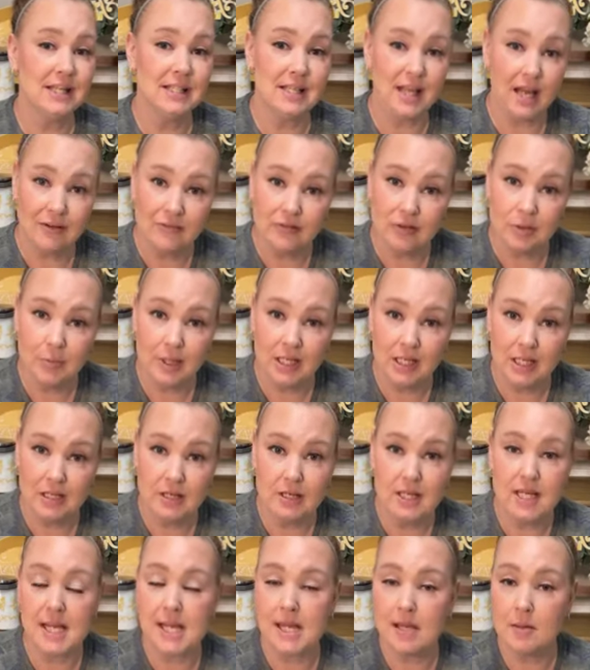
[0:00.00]
I send
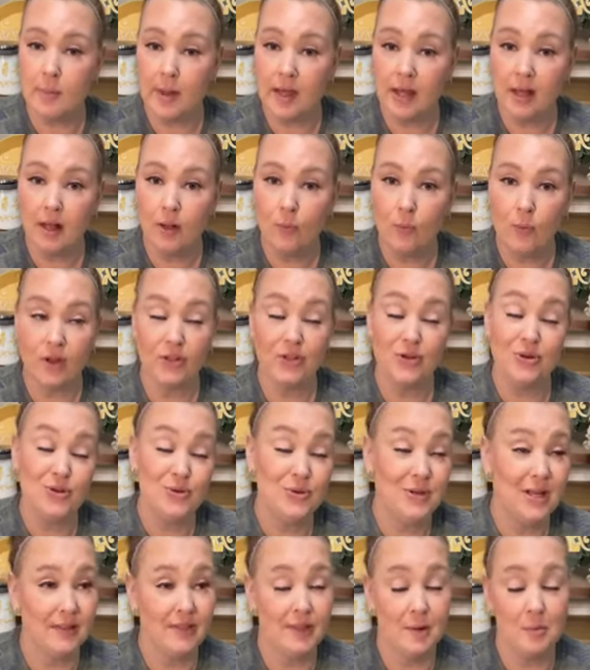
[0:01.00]
everybody an email,
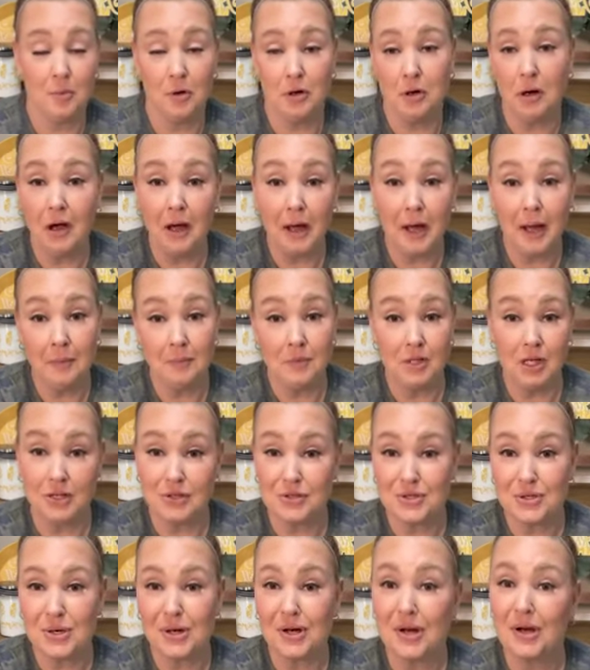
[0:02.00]
whether you get them or not, I'm
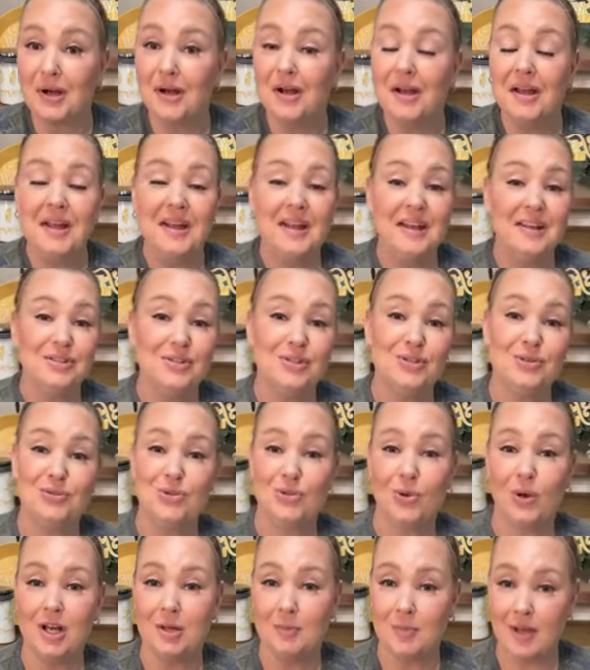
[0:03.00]
not sure,
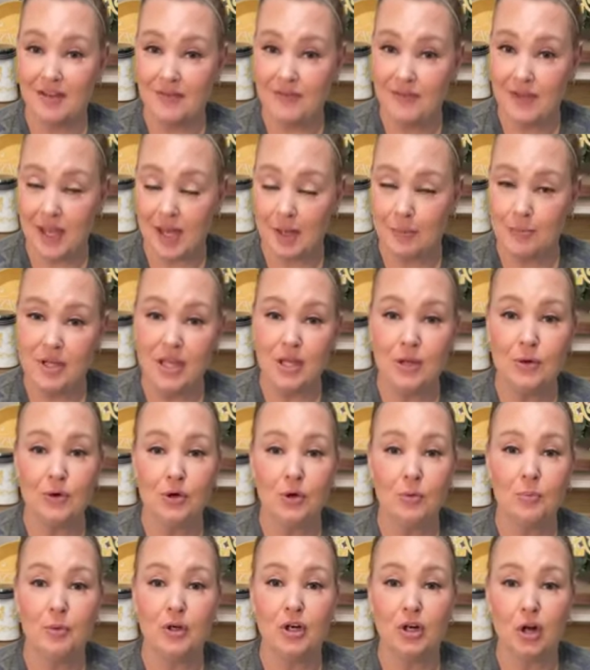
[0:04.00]
to join my
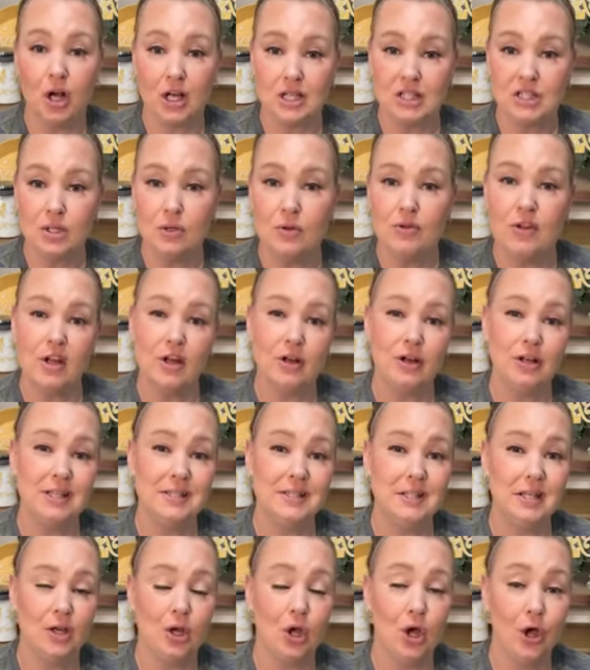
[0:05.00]
VIP group, but also there
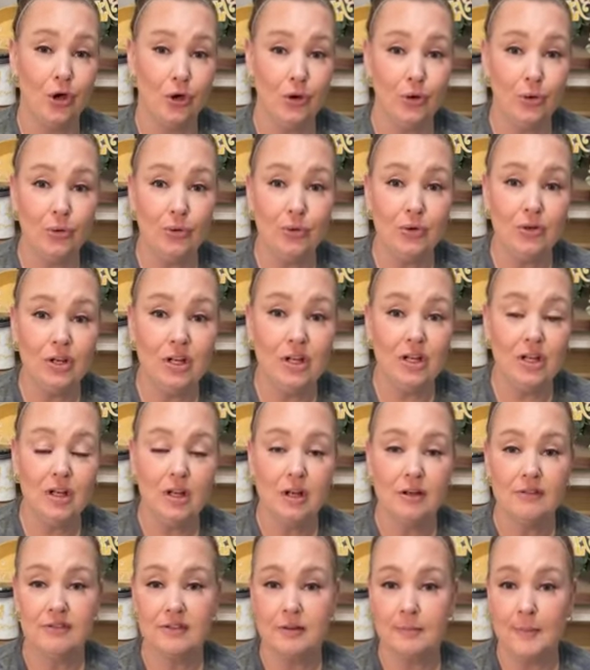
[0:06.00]
is a code
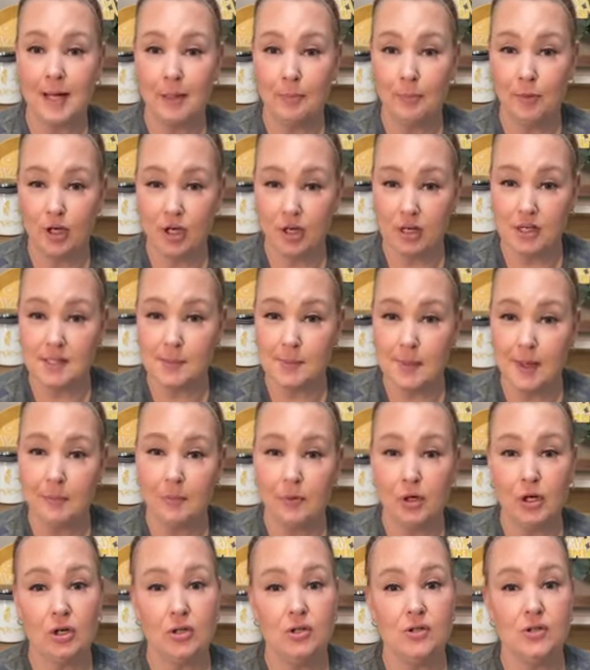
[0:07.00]
for my Perks
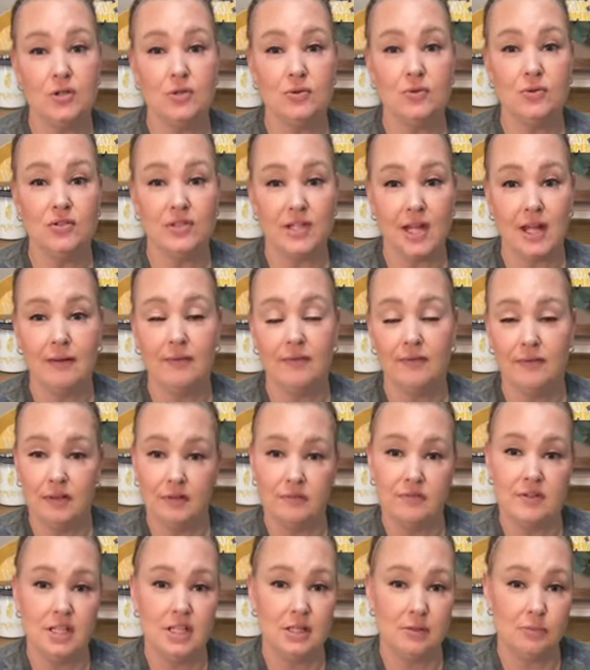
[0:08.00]
members to
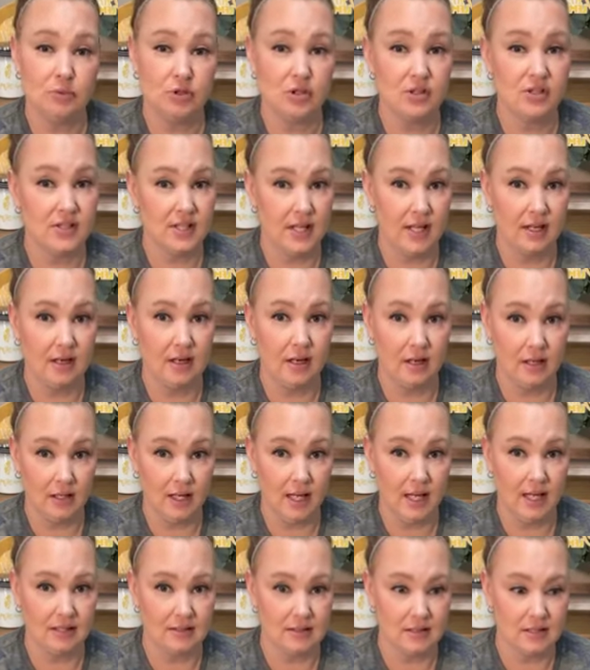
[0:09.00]
save 15%
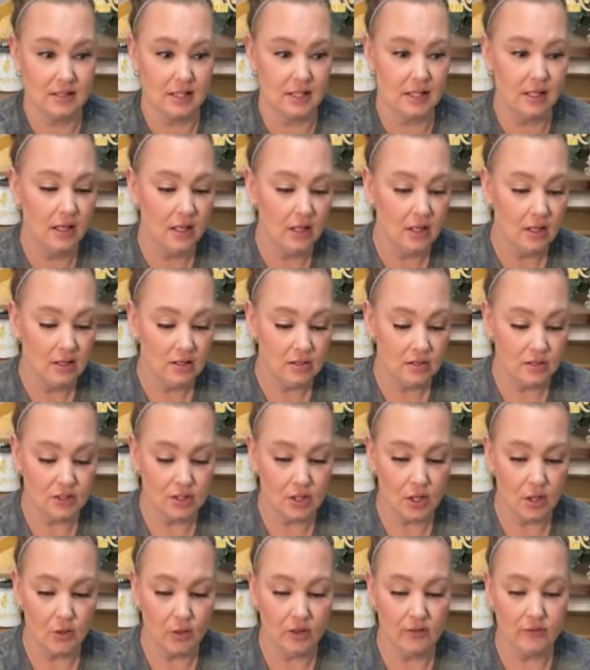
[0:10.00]
on Etsy.
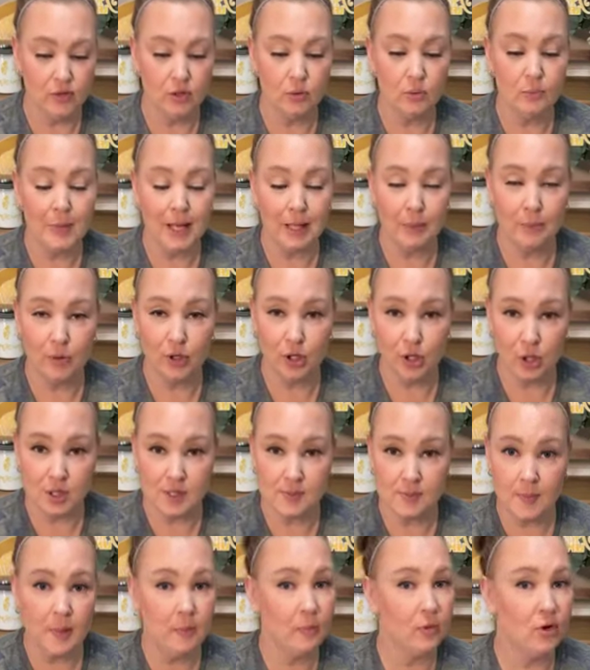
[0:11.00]
So if you're my
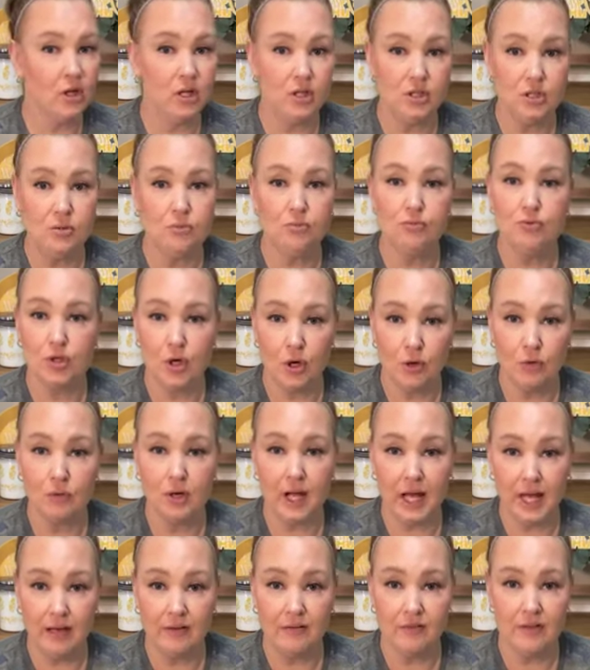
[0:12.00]
Perks member and you
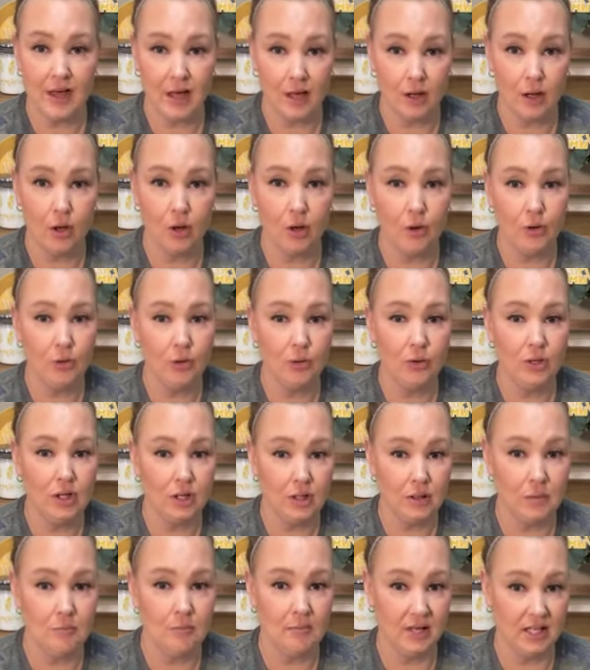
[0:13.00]
don't have that
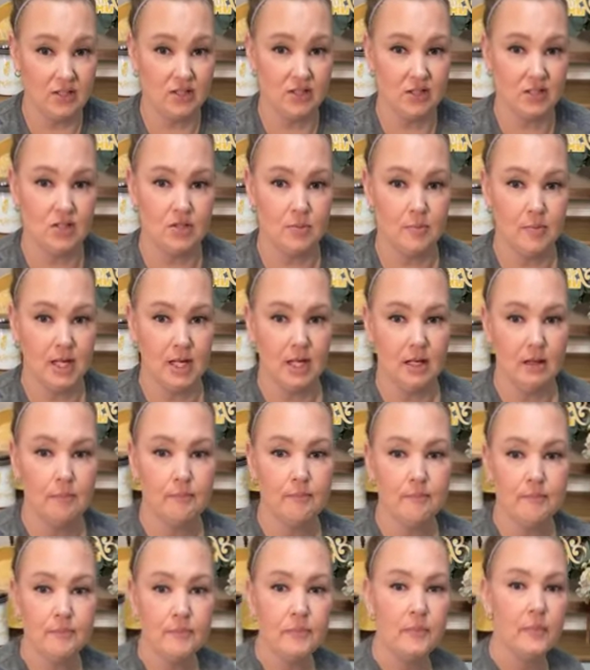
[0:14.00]
code, message
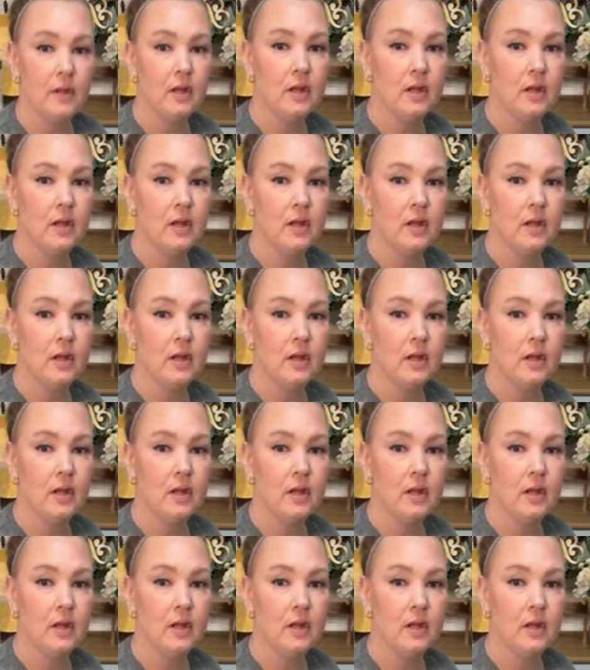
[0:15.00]
me.